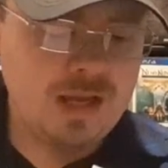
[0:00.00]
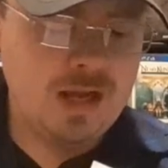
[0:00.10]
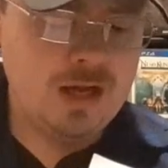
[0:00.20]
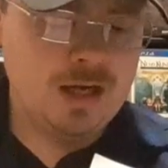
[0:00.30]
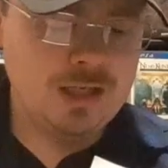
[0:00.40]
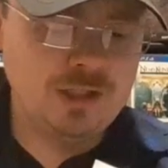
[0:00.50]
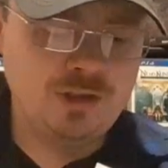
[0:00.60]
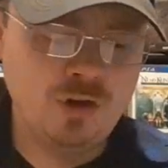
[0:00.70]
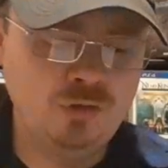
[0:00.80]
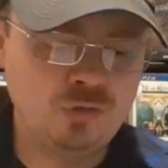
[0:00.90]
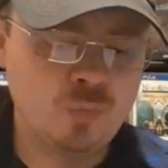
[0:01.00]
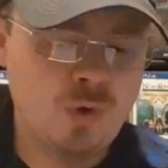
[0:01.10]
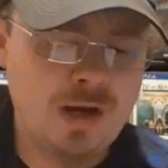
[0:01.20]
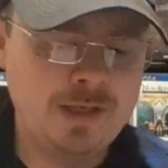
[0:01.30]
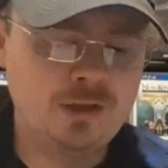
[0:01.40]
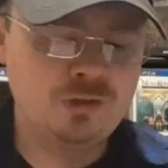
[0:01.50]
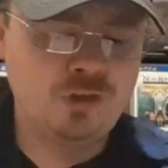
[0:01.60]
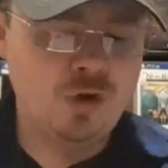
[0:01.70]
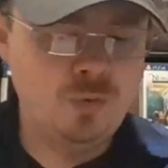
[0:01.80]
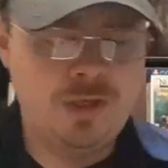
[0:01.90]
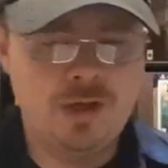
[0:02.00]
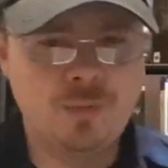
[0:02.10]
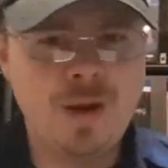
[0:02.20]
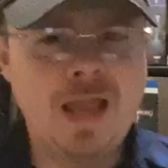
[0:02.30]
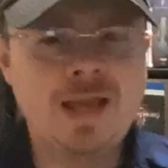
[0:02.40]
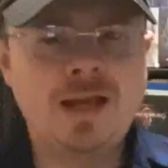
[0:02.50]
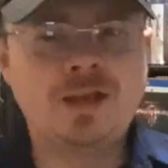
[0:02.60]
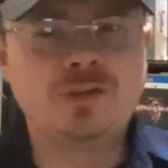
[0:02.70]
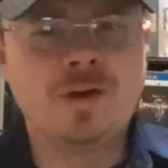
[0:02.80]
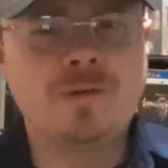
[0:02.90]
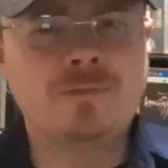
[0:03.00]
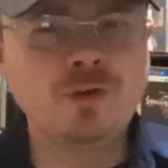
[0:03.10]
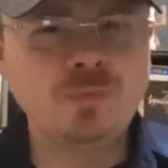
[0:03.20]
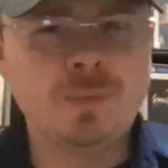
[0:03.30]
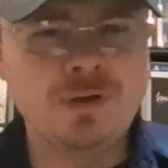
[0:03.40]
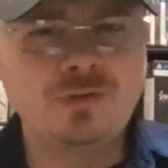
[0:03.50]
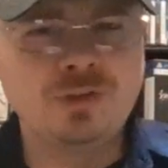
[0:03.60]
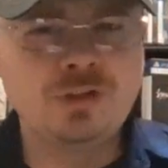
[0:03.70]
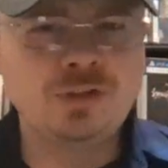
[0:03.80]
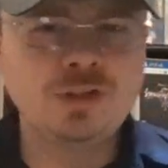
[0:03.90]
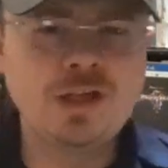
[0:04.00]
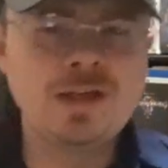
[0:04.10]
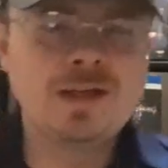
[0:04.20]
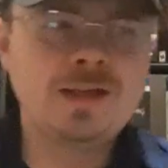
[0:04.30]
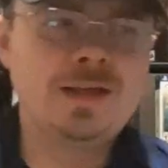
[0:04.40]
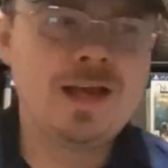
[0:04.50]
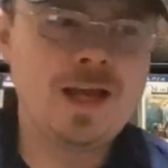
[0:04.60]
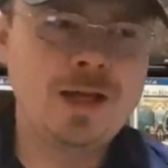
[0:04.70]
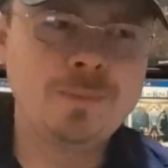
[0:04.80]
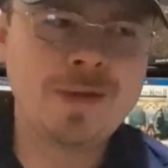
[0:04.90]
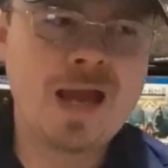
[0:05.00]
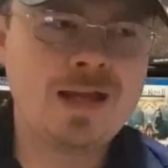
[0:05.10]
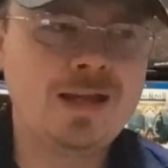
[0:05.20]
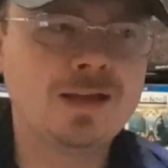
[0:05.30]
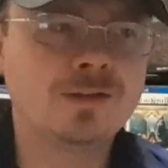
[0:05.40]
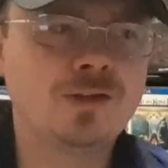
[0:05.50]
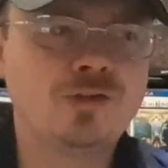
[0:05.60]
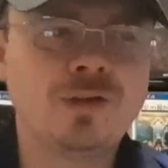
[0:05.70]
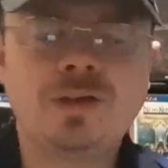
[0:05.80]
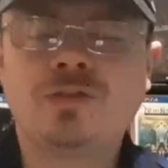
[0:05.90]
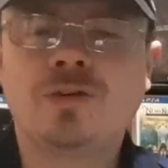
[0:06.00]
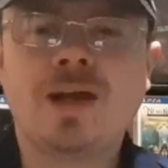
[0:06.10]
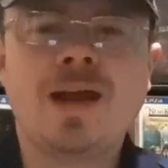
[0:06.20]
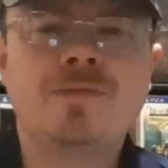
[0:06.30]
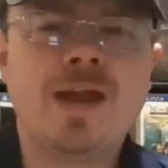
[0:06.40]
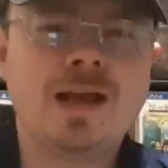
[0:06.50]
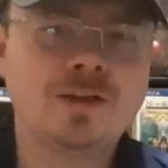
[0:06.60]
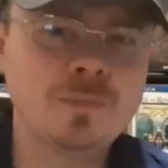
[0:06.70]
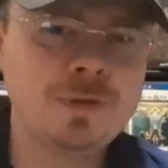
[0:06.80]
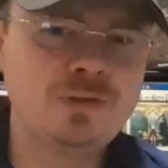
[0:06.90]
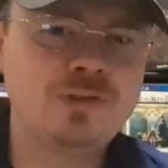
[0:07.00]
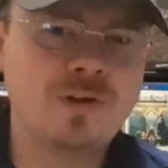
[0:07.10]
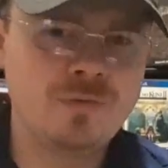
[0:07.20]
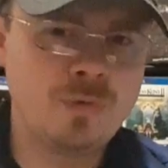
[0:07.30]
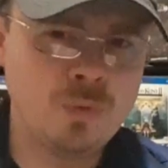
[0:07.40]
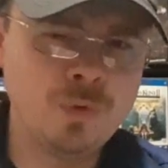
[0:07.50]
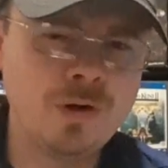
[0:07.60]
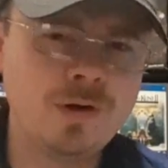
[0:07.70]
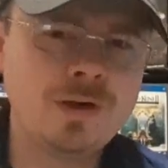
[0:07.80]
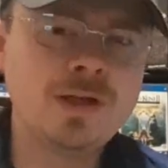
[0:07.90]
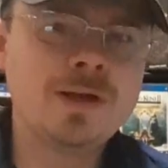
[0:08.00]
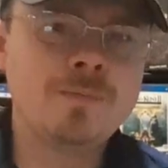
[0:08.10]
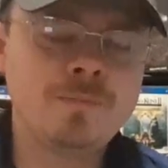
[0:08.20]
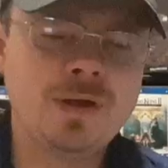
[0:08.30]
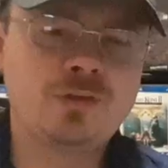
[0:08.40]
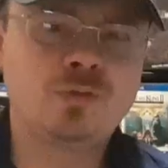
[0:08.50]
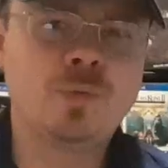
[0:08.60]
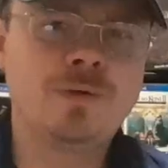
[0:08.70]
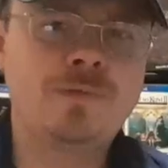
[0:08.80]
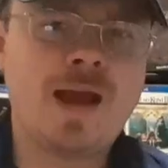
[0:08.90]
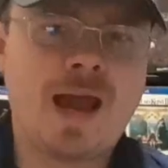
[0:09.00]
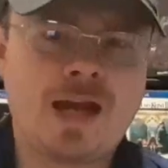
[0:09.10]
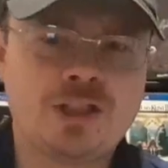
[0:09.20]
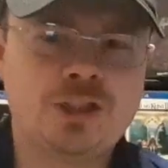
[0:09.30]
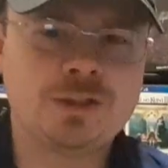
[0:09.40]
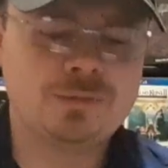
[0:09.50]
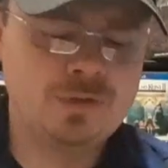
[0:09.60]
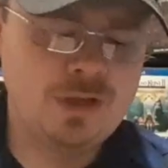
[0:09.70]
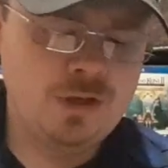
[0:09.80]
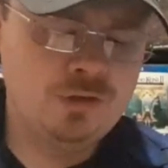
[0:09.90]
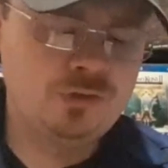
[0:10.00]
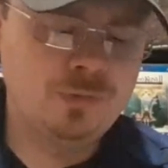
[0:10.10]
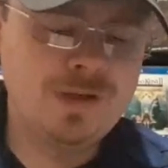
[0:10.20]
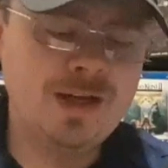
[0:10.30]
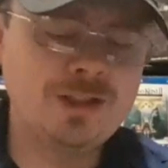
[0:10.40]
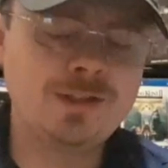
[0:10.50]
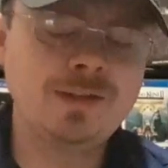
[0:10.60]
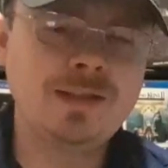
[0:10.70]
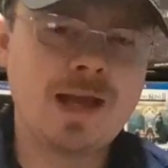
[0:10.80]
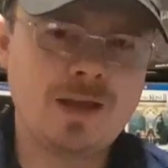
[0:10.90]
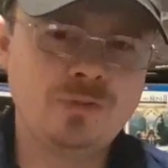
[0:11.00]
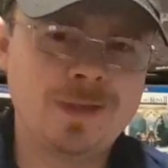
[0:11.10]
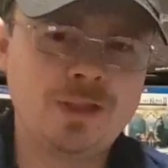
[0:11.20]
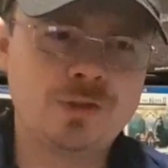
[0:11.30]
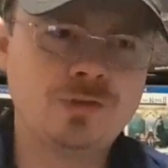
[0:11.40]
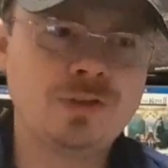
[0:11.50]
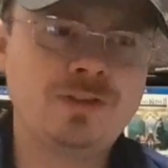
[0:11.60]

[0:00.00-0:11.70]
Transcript: Ghostwire Tokyo. It's a first-person game. It looks like it's going to have elements of horror mixed with action. So it actually has my interest.